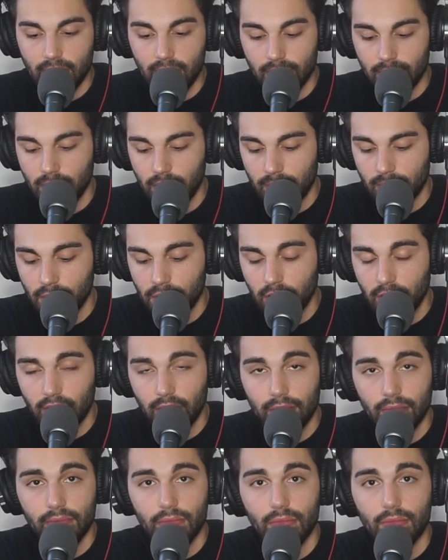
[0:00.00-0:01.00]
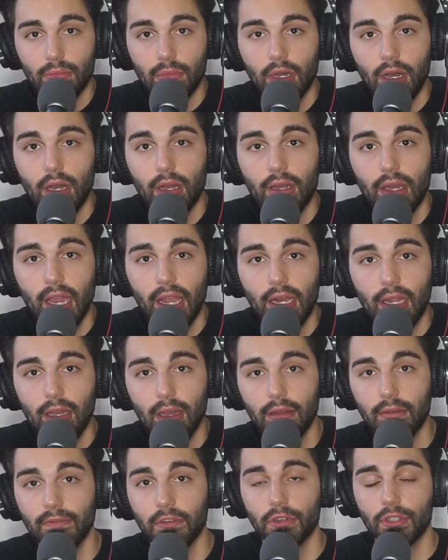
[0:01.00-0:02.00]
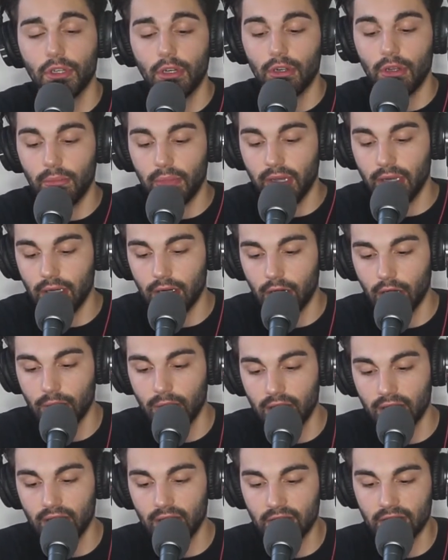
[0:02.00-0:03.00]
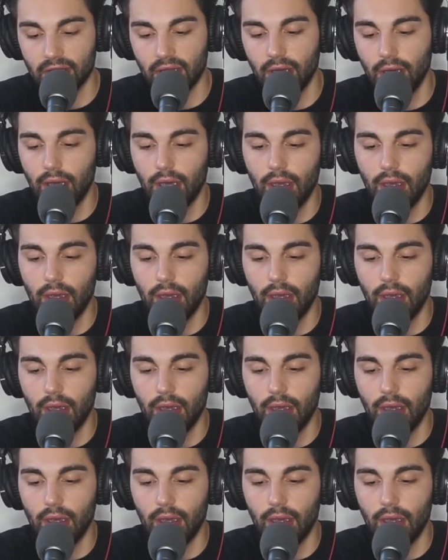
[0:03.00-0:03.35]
And I'm sure Katie for sure complained to her about this.